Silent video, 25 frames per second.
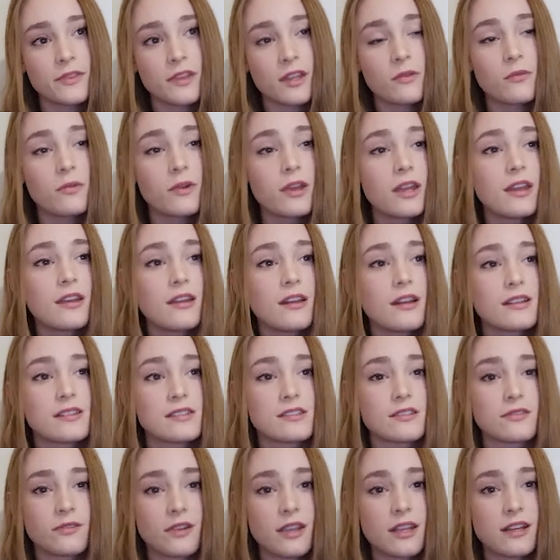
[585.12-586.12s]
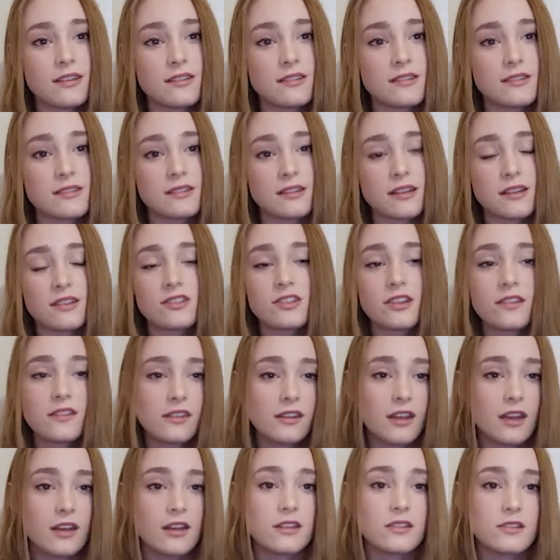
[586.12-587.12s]
We, as the readers, are just
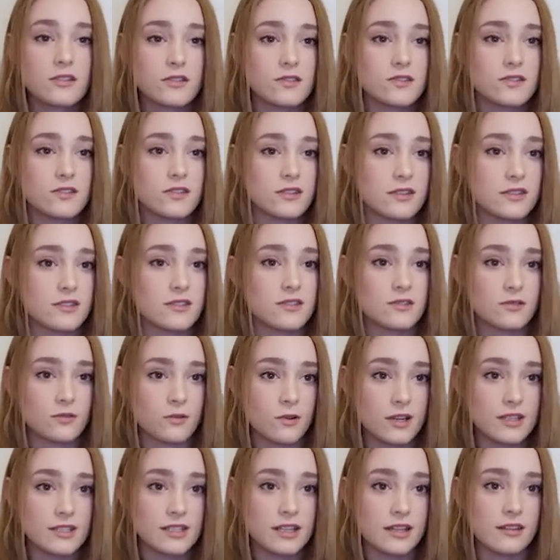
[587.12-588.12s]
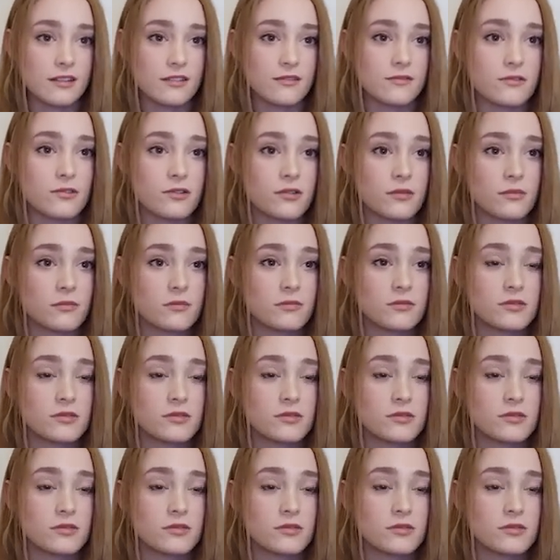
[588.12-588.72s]
getting used to this storytelling form,